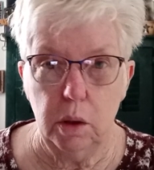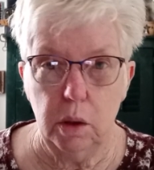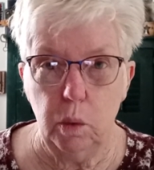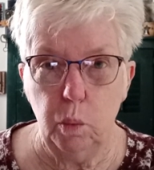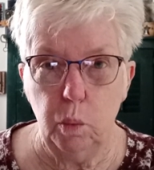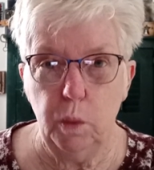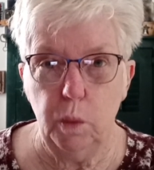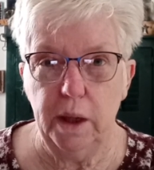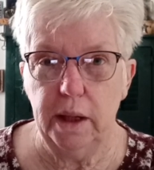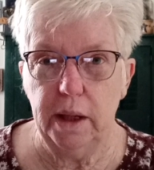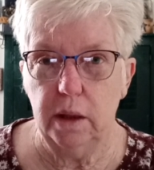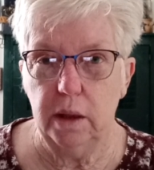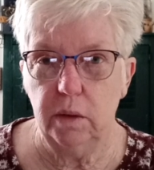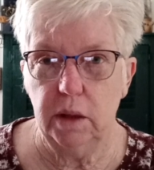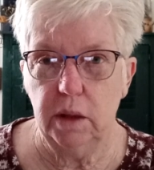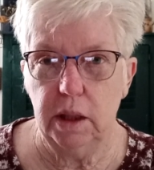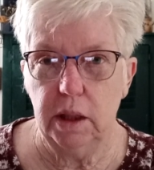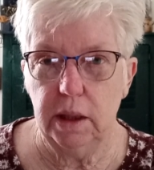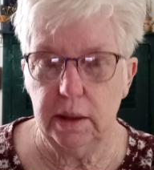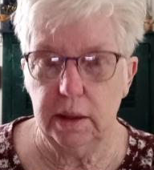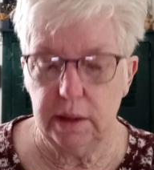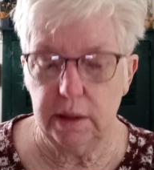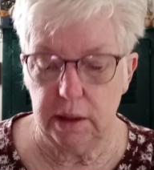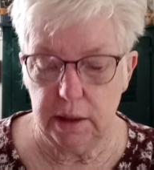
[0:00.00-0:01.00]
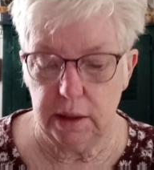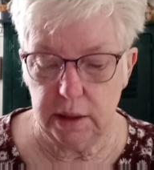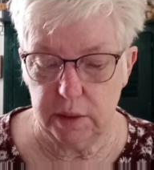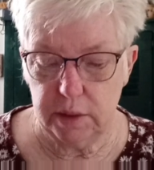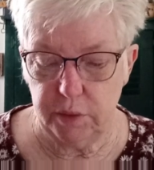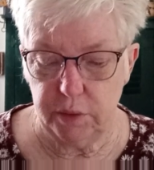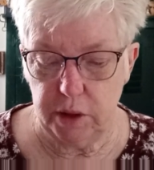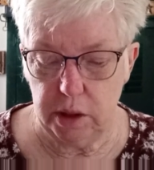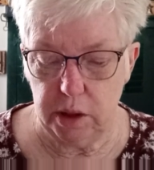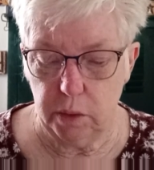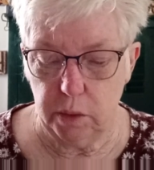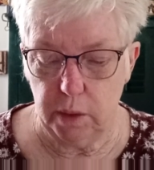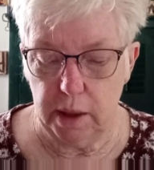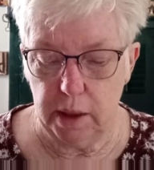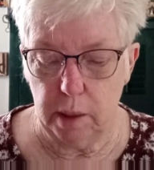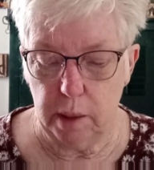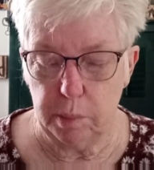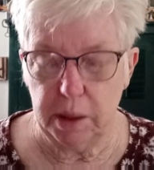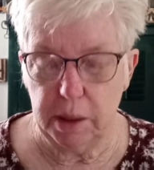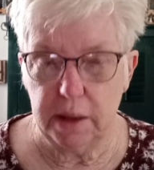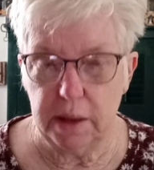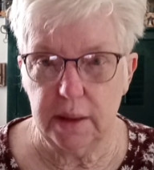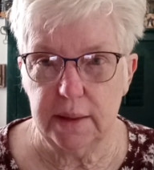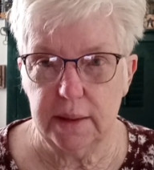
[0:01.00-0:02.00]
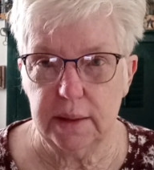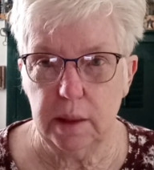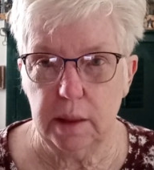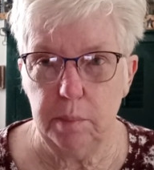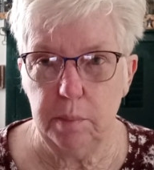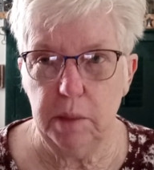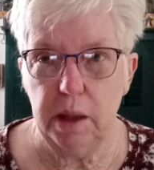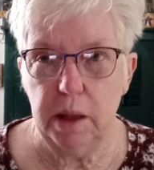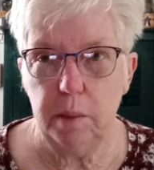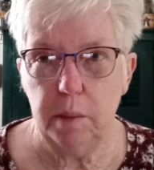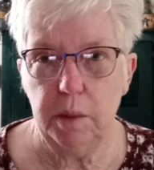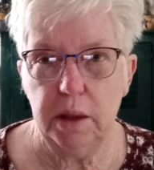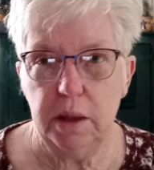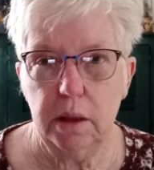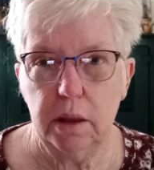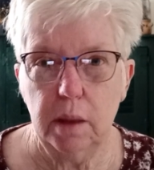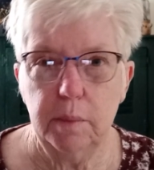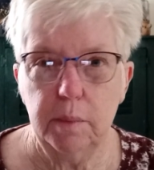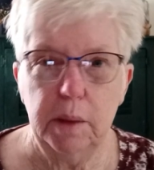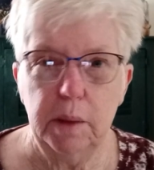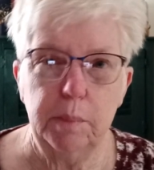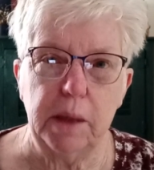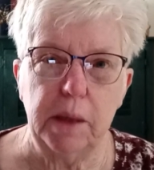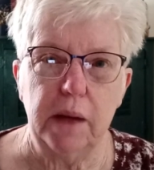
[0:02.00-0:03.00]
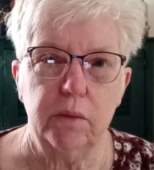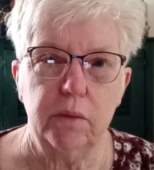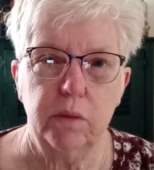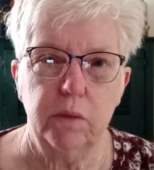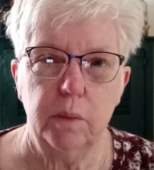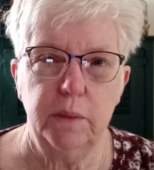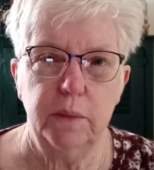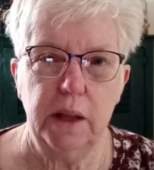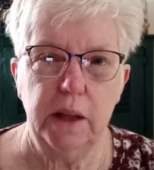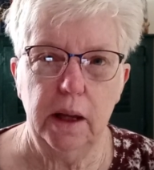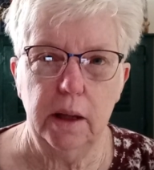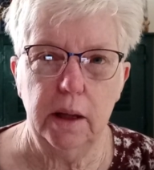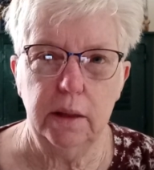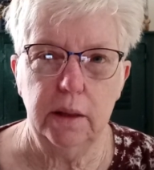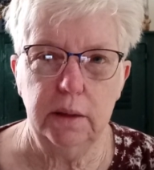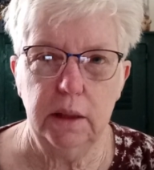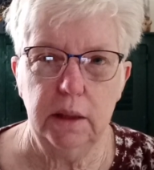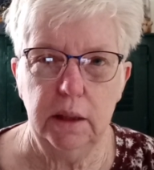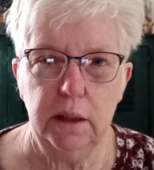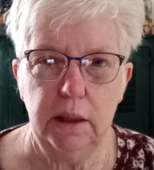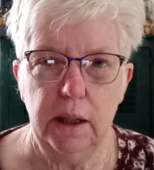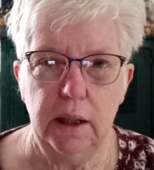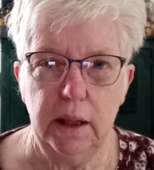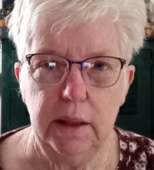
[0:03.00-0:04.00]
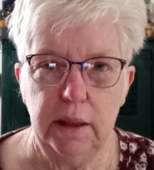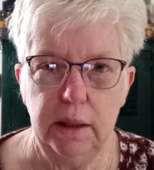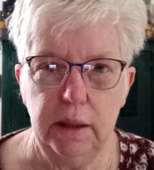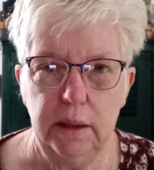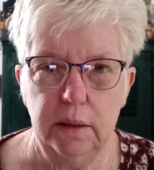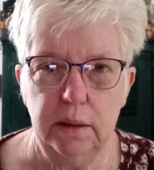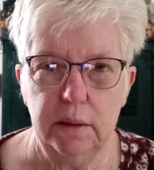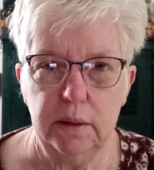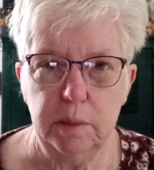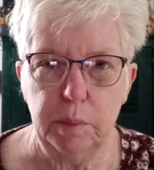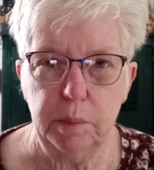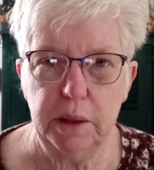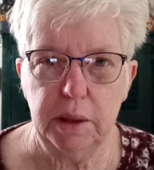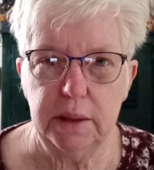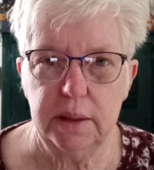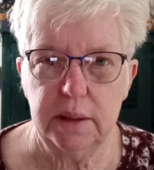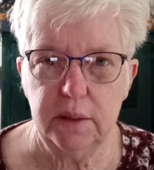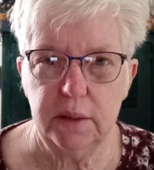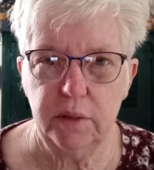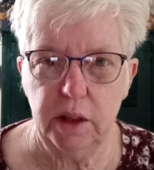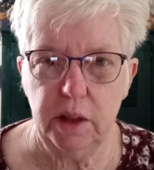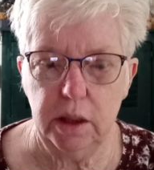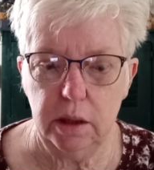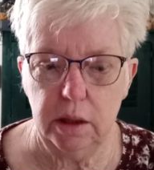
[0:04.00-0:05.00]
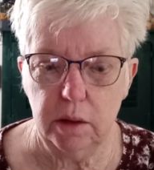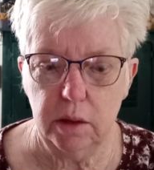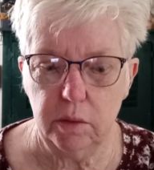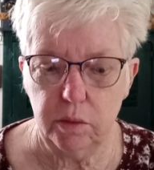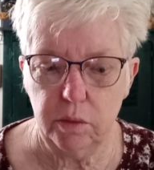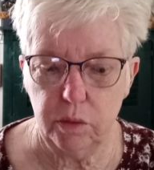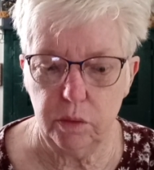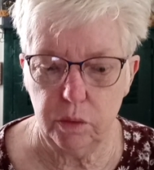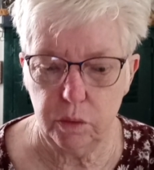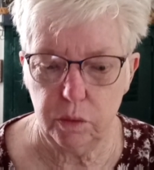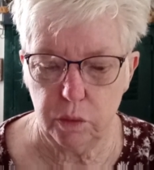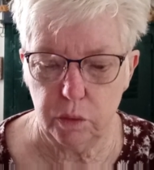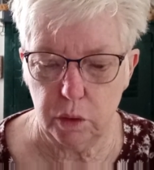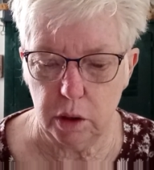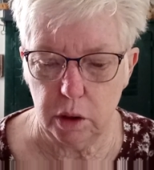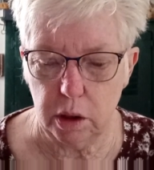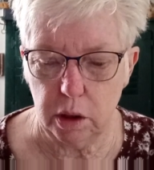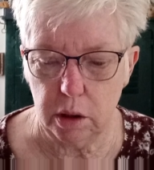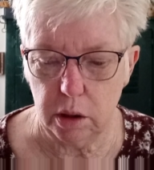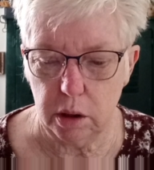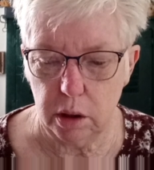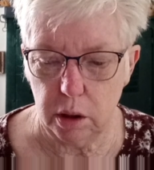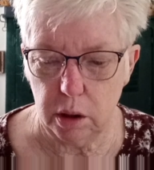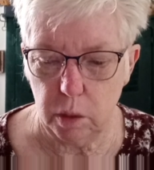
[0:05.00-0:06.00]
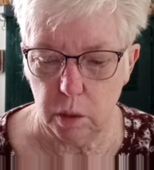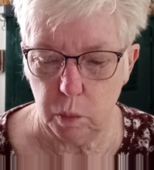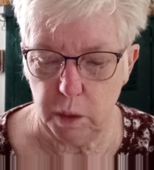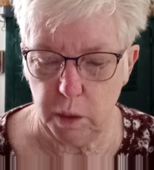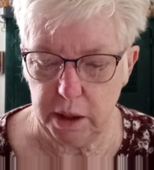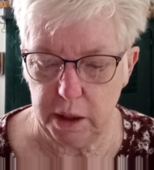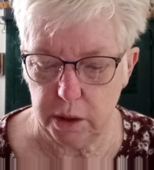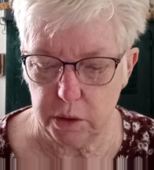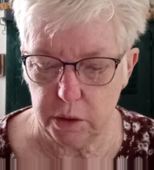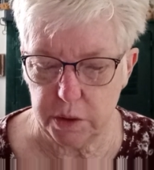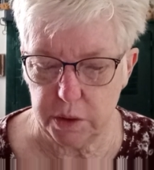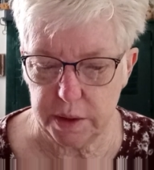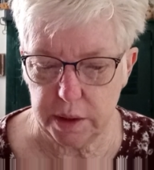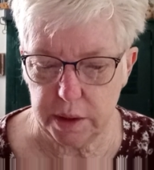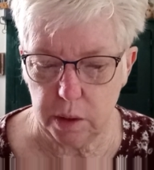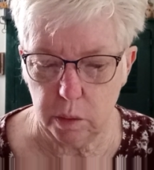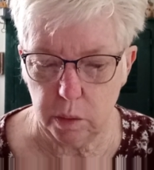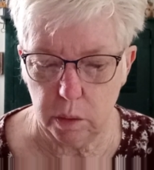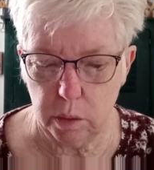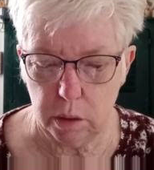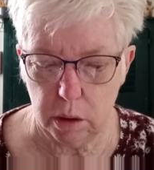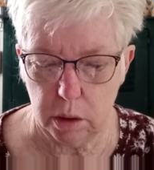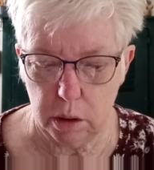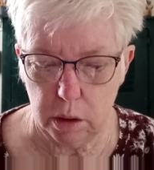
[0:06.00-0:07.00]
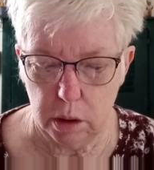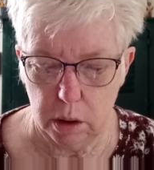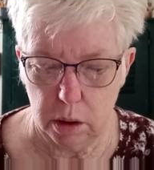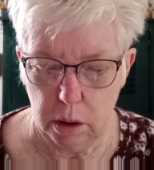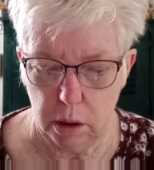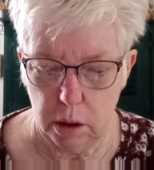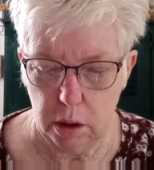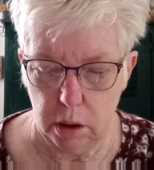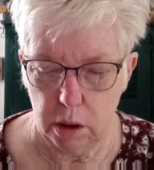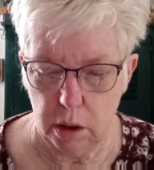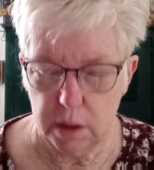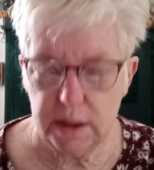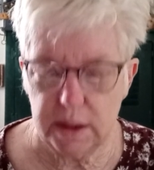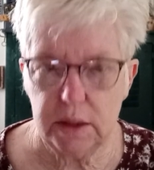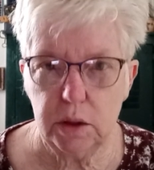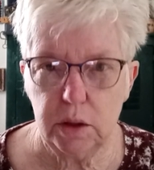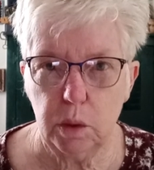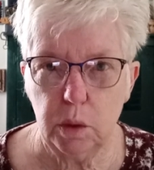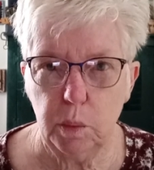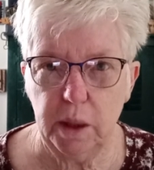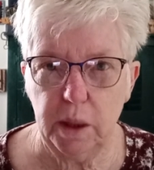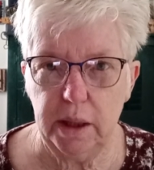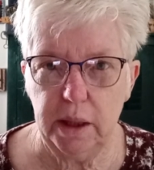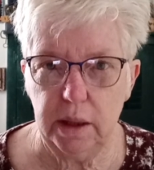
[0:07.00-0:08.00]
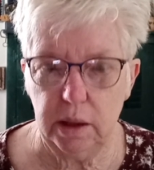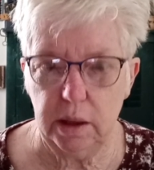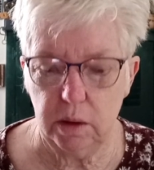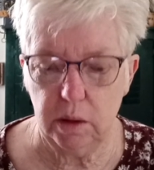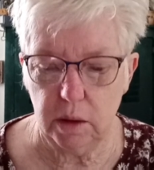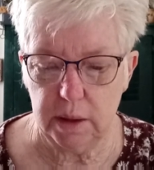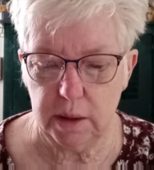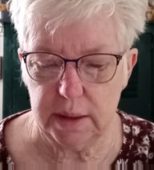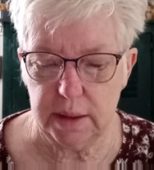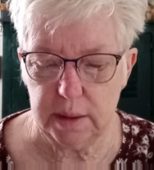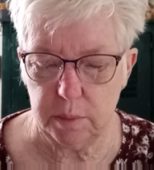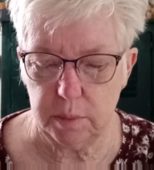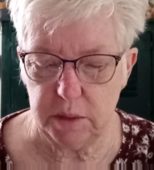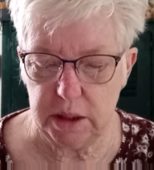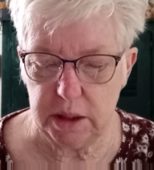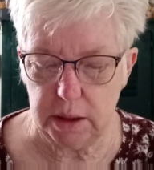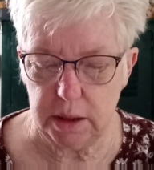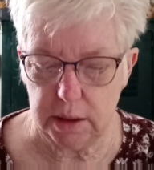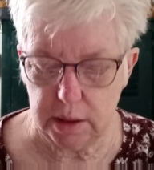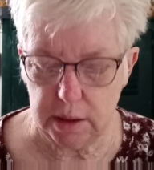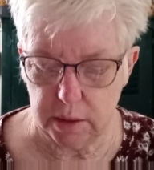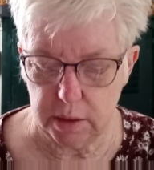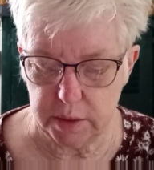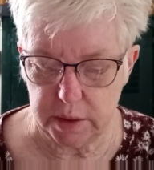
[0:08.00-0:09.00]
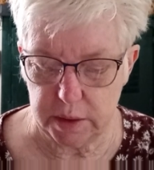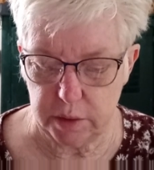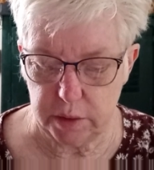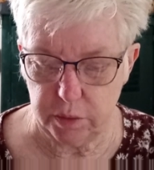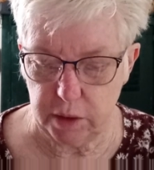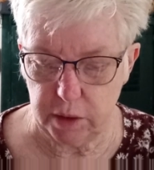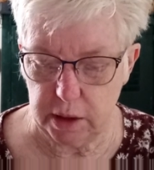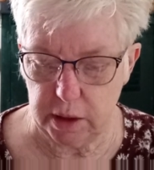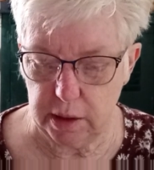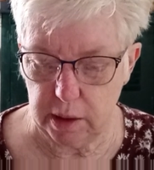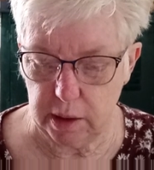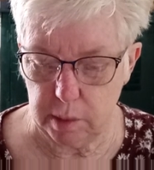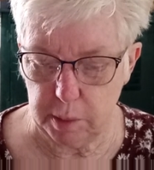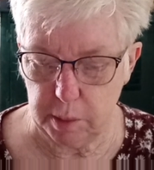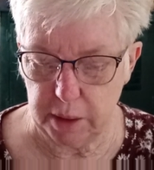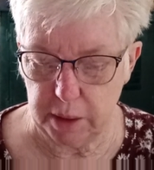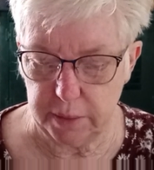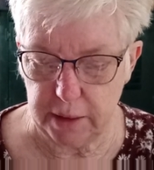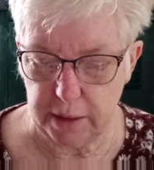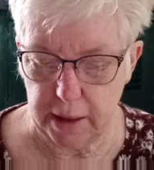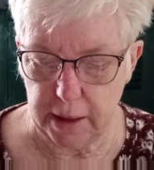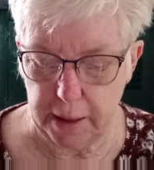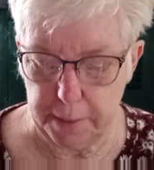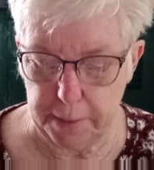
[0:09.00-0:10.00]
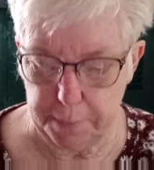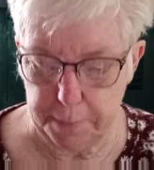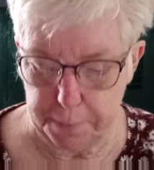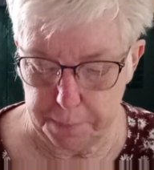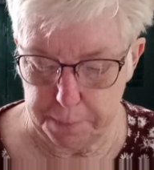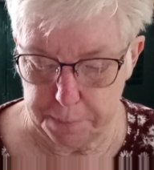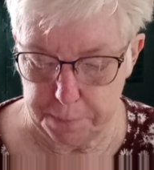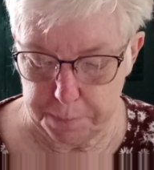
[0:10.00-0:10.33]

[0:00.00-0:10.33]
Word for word: when I'm going to get the next video out because I may be coming back from that and then heading to Pennsylvania for a week or so. Still waiting on some details to find out about that.